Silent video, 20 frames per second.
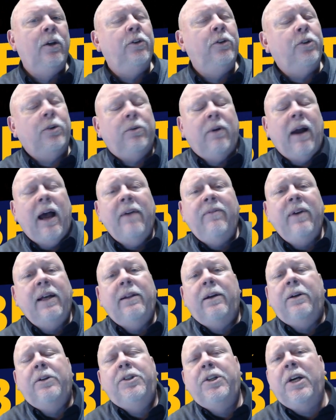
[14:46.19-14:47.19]
deriving
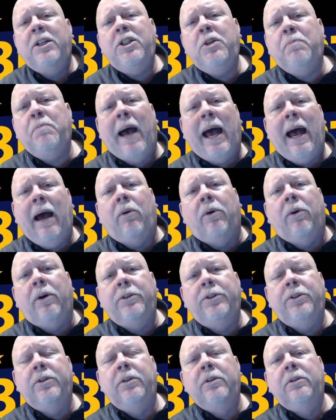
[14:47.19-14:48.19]
their just
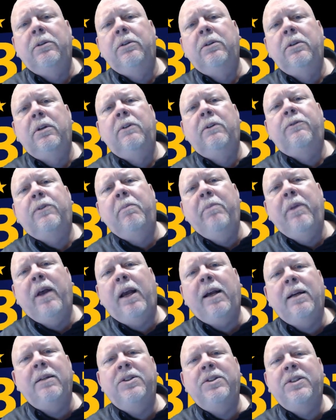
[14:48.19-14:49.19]
powers from
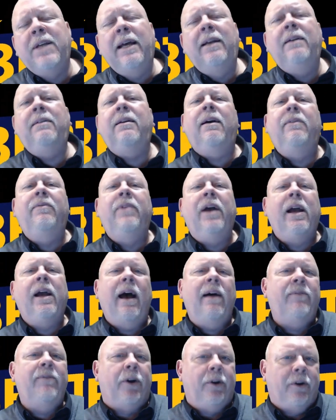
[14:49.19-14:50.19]
the consent of the
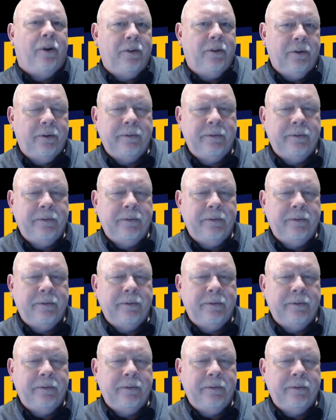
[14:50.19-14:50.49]
governed.